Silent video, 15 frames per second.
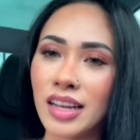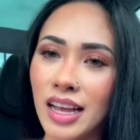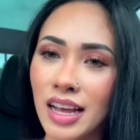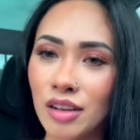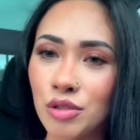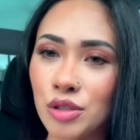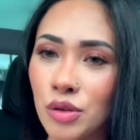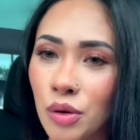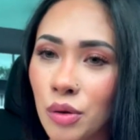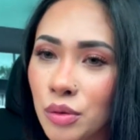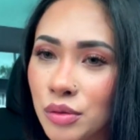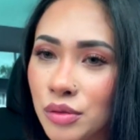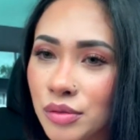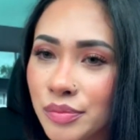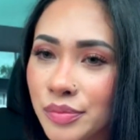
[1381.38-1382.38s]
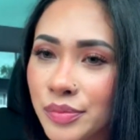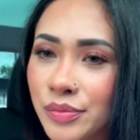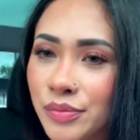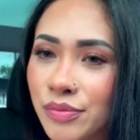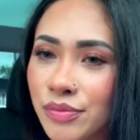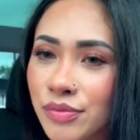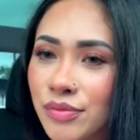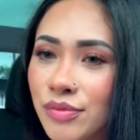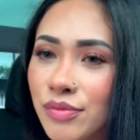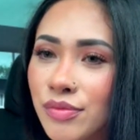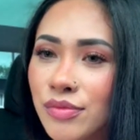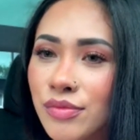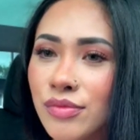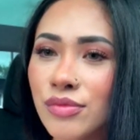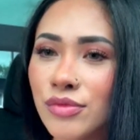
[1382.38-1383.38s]
household,
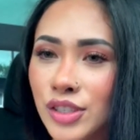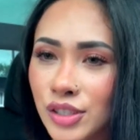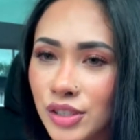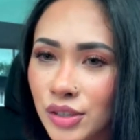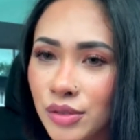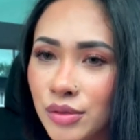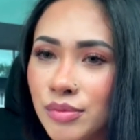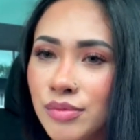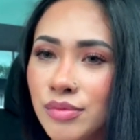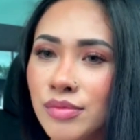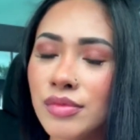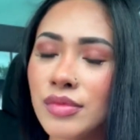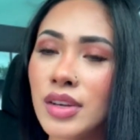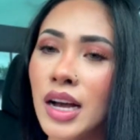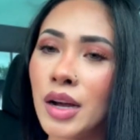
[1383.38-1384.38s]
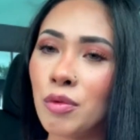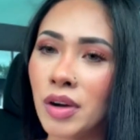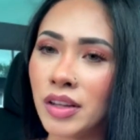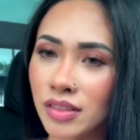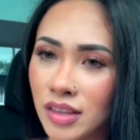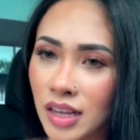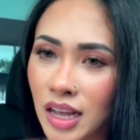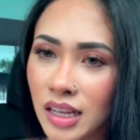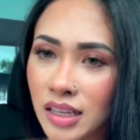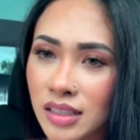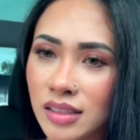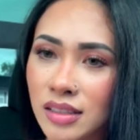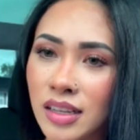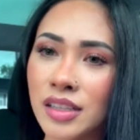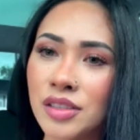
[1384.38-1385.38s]
you know? I want that,
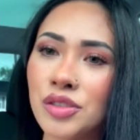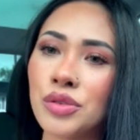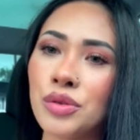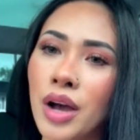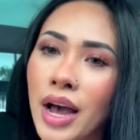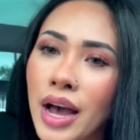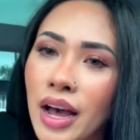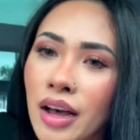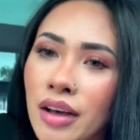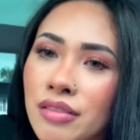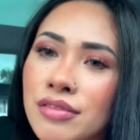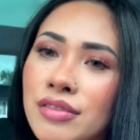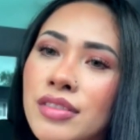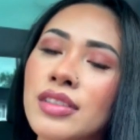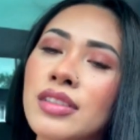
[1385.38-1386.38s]
like, to have